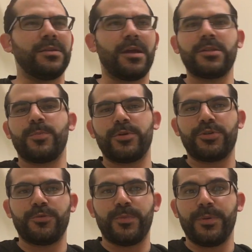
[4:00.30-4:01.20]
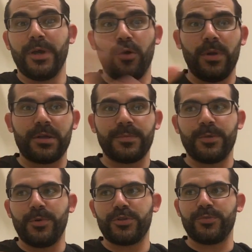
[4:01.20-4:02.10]
the BookTube movie, oh, welcome
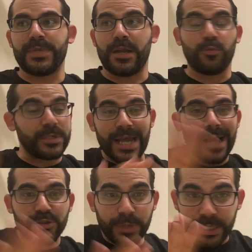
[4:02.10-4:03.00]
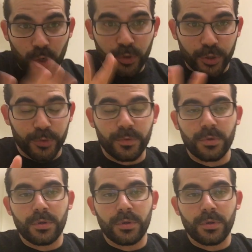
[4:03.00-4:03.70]
to the BookTube channel, which I actually don't do.